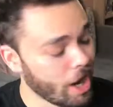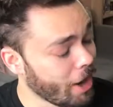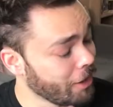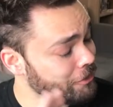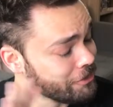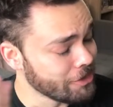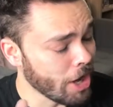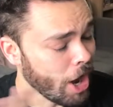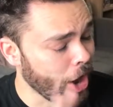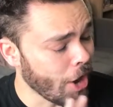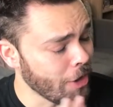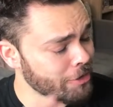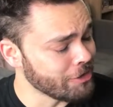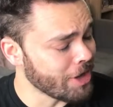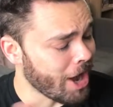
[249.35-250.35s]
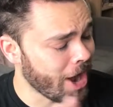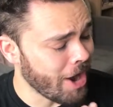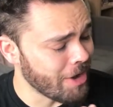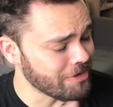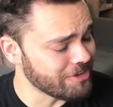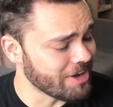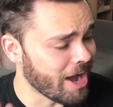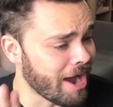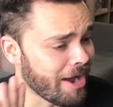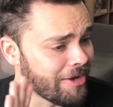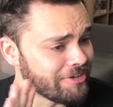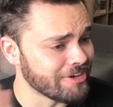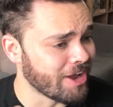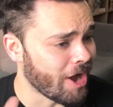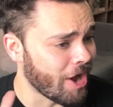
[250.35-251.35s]
No, no, no,
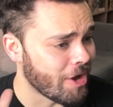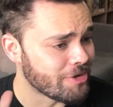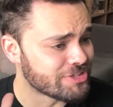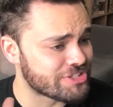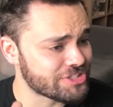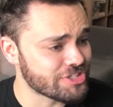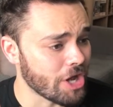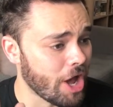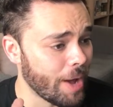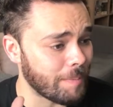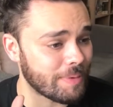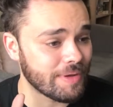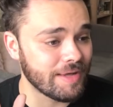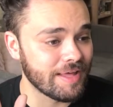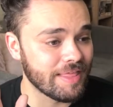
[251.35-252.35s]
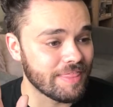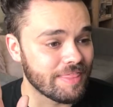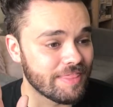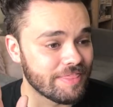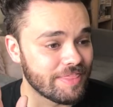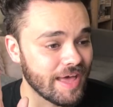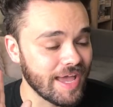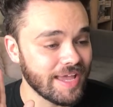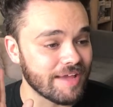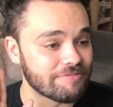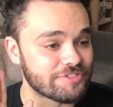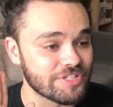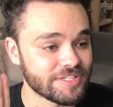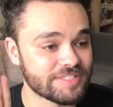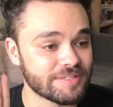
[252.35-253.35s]
no, no, stop. They
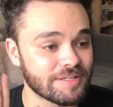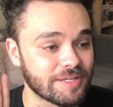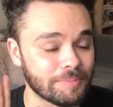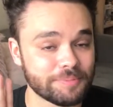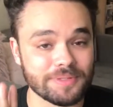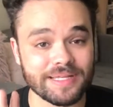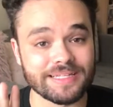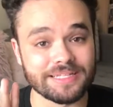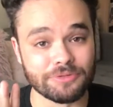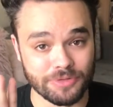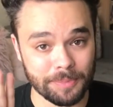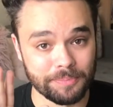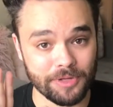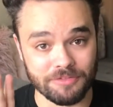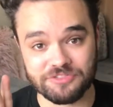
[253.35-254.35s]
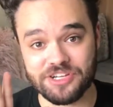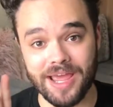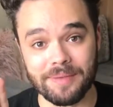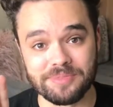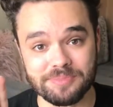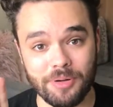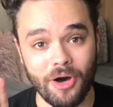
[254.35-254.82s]
have just completely ripped off James